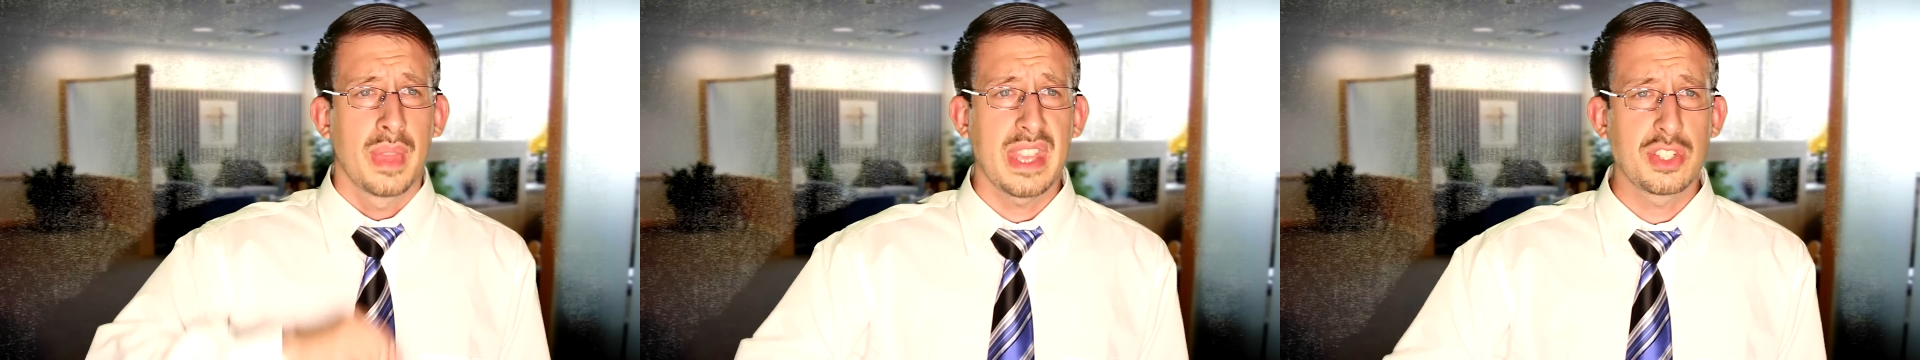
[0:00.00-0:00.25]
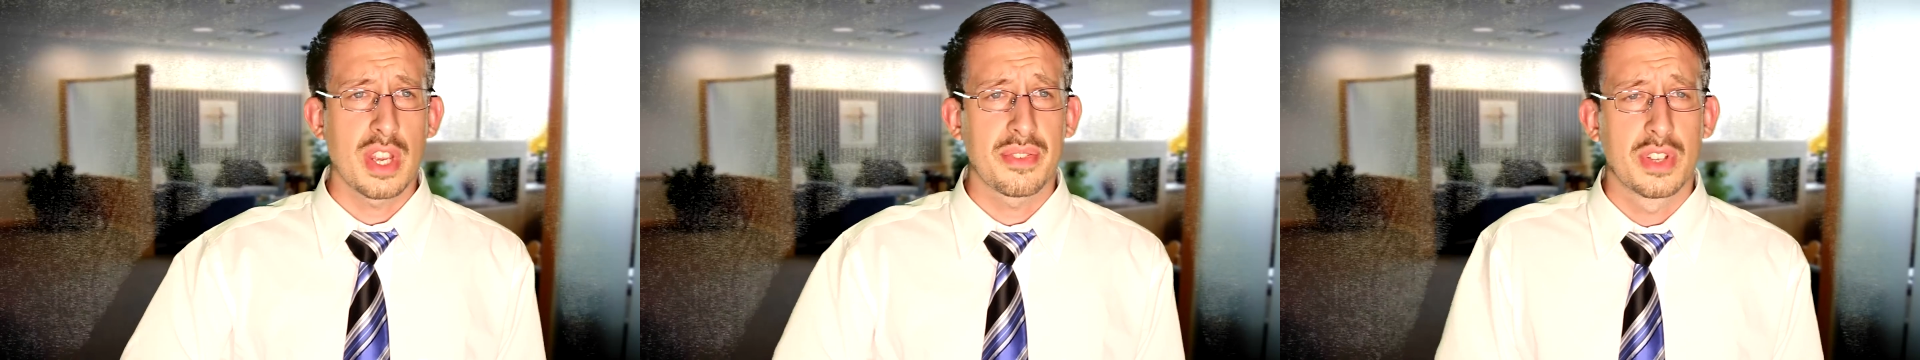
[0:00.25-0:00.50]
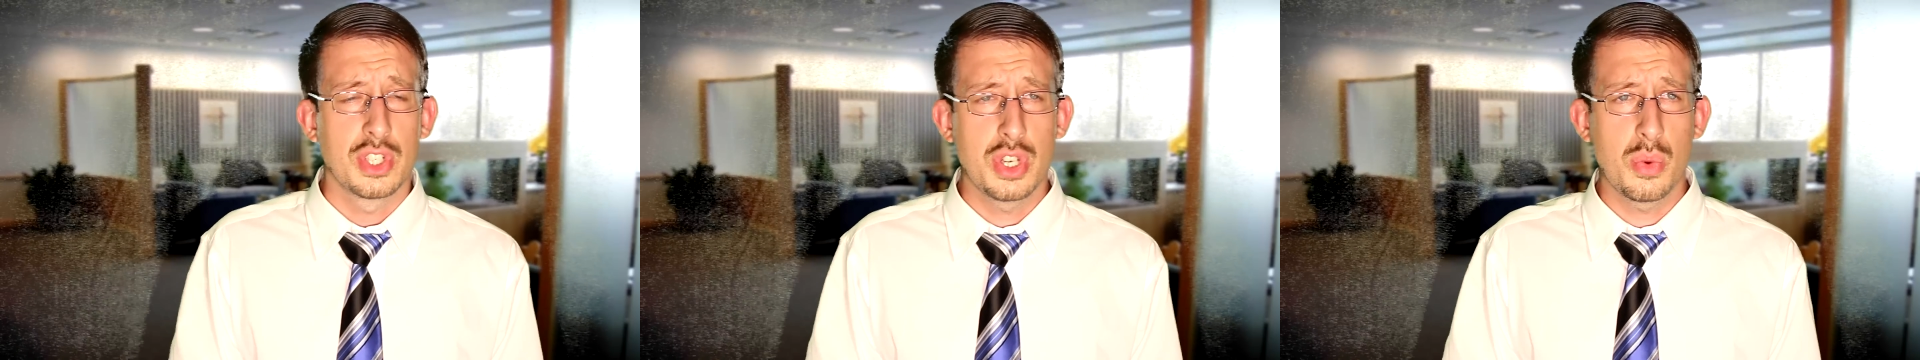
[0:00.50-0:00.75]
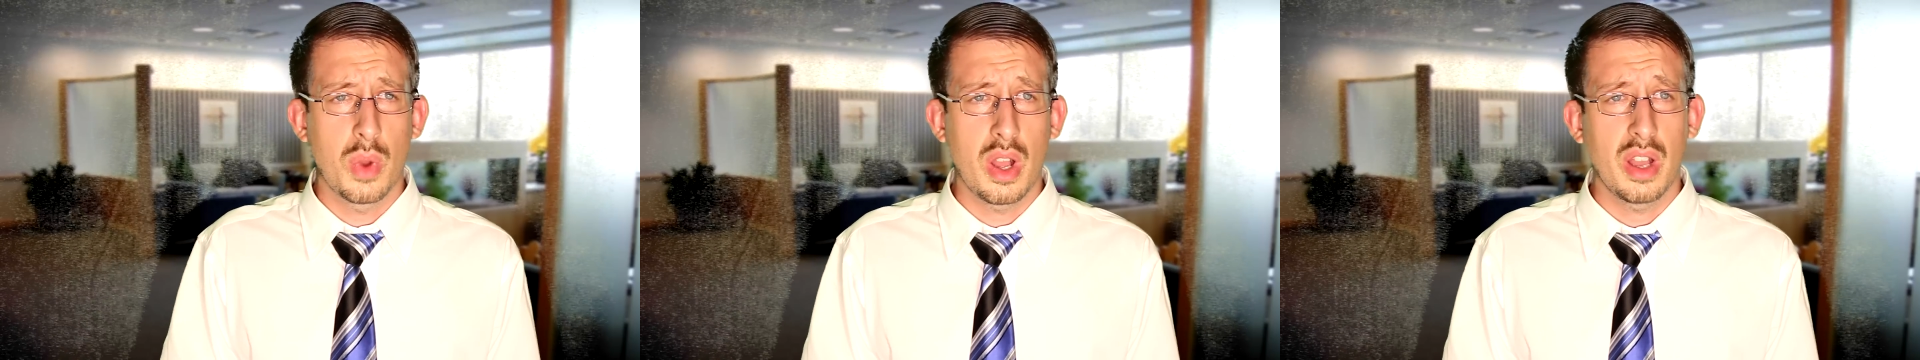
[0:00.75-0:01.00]
Hey Jeff, could
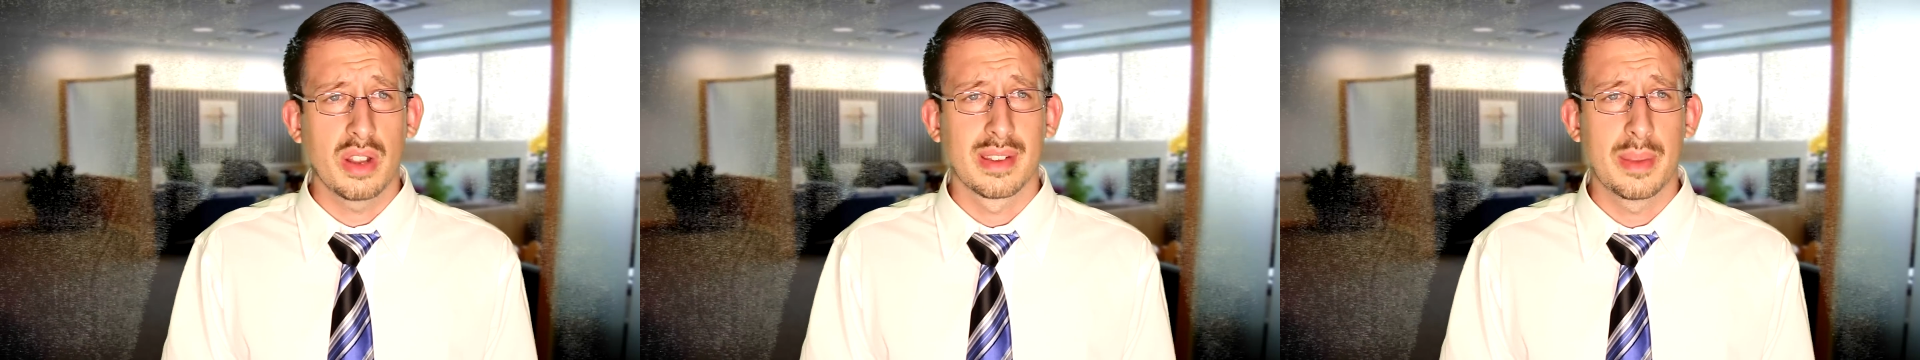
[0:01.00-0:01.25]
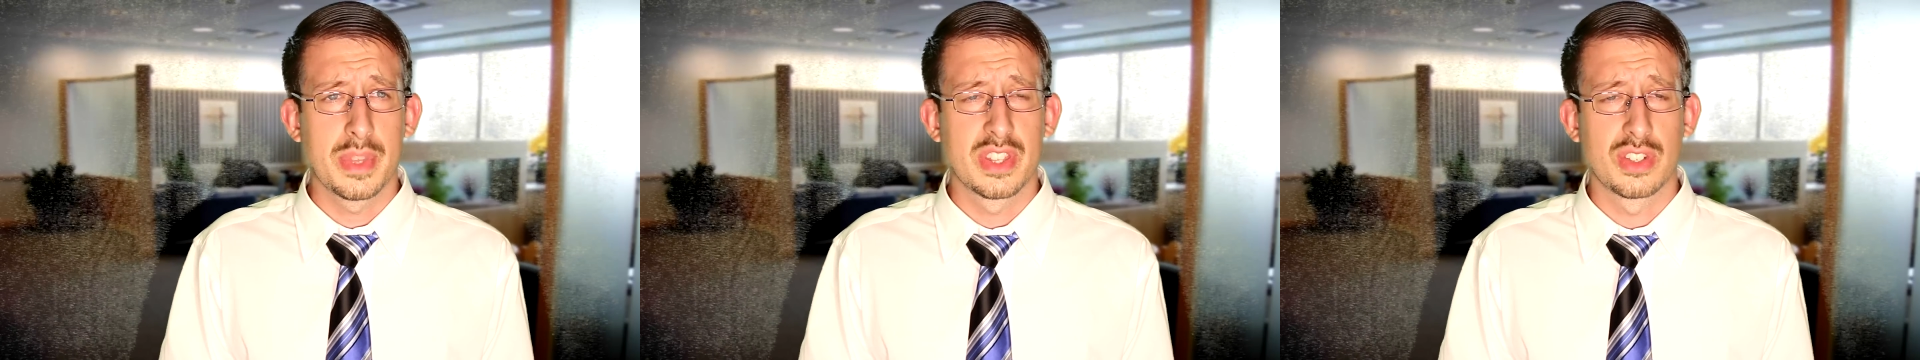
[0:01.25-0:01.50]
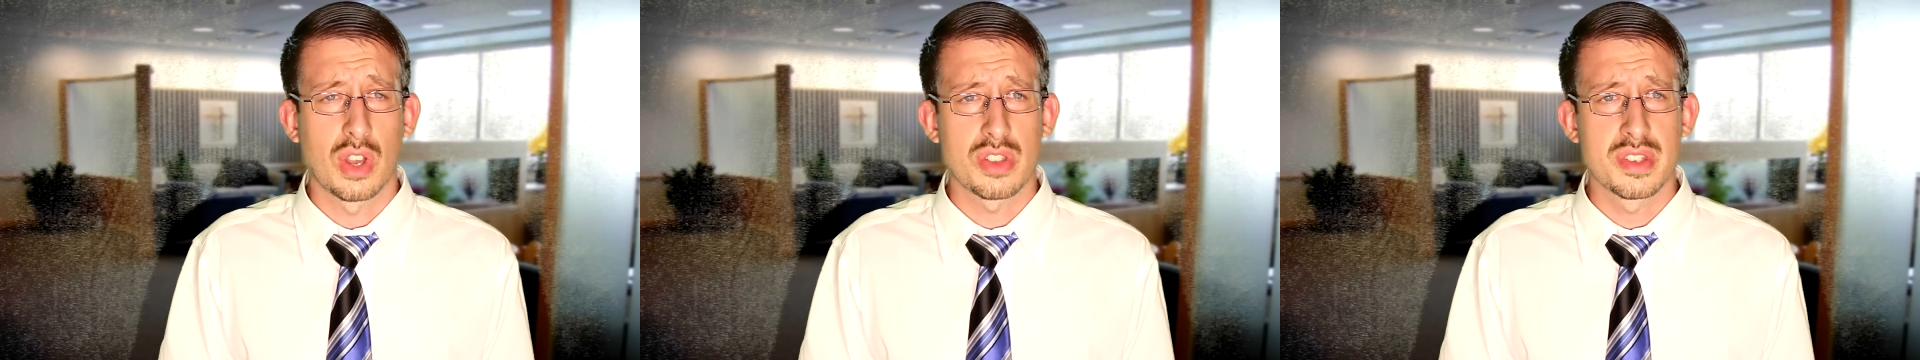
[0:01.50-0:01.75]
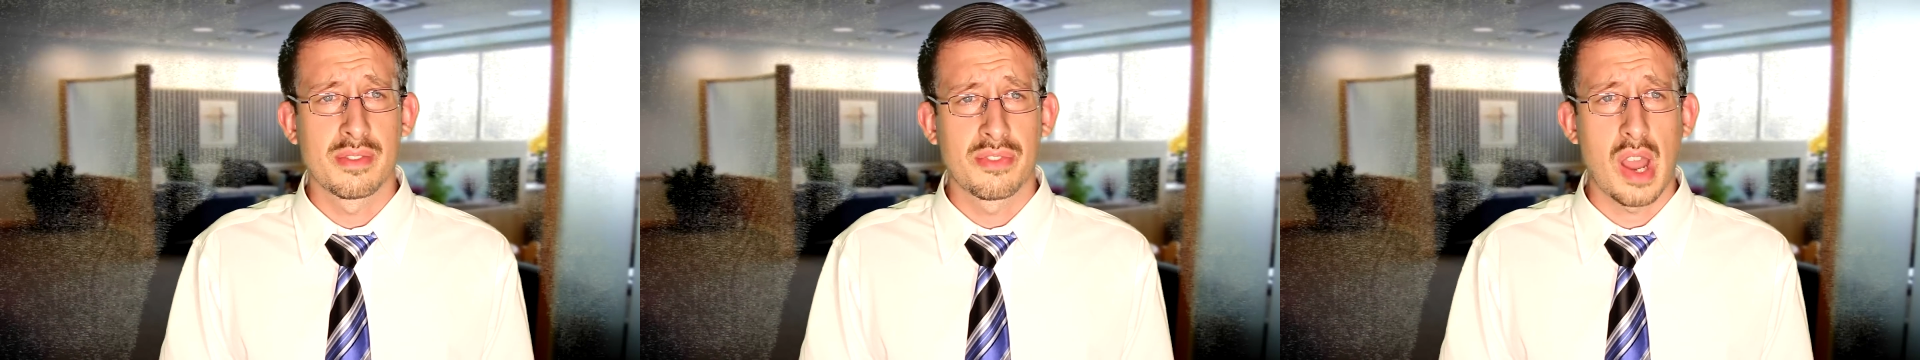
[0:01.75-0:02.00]
you give me the
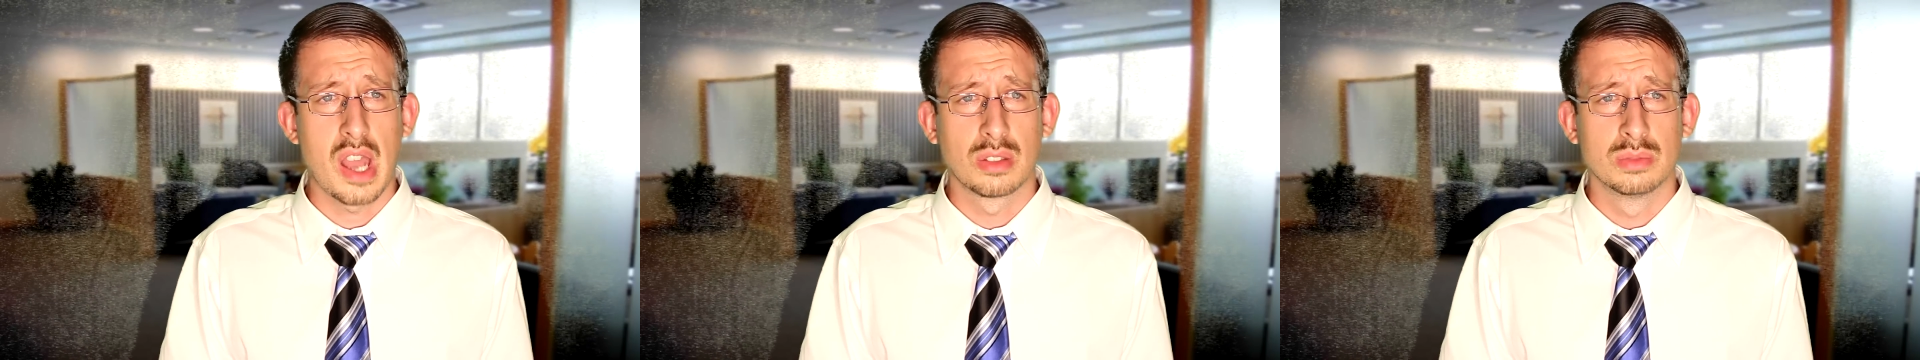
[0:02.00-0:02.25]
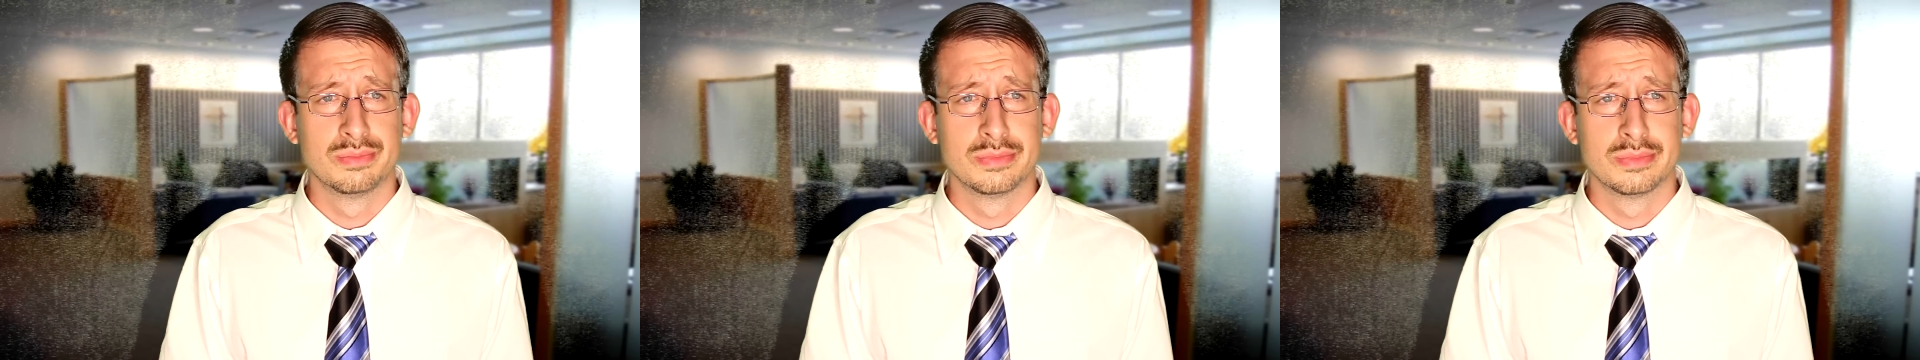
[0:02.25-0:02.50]
Dawson file?